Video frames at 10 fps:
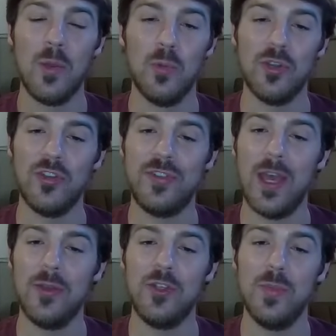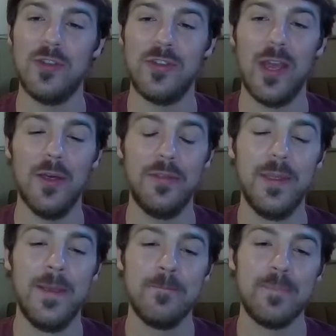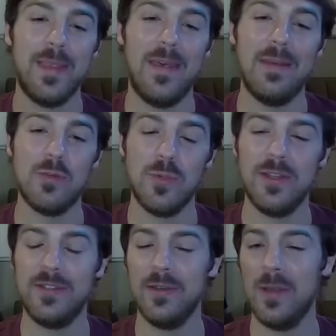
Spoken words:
we're just down too much health, and they have a Red Steel in the